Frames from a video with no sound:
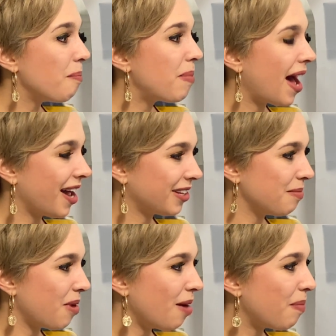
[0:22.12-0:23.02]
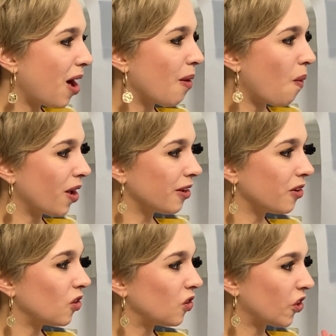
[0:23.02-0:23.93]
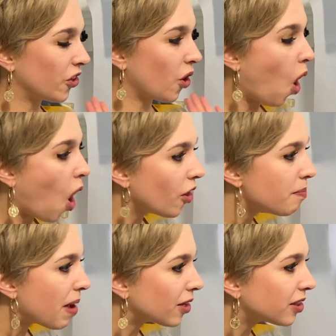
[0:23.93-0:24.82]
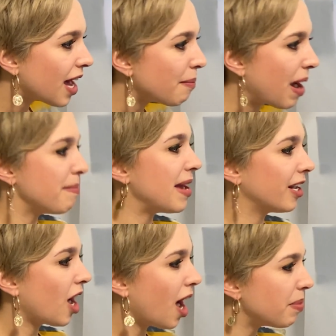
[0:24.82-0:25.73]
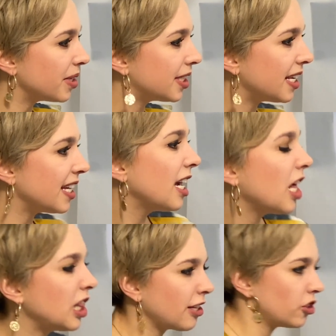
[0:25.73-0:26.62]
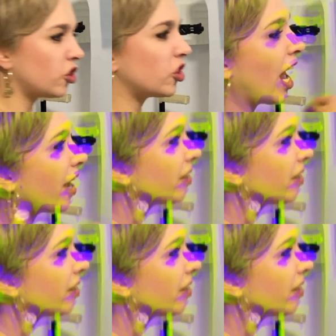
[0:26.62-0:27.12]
Pack them up. I want to learn all about them. I made a cup of tea. Let's chat.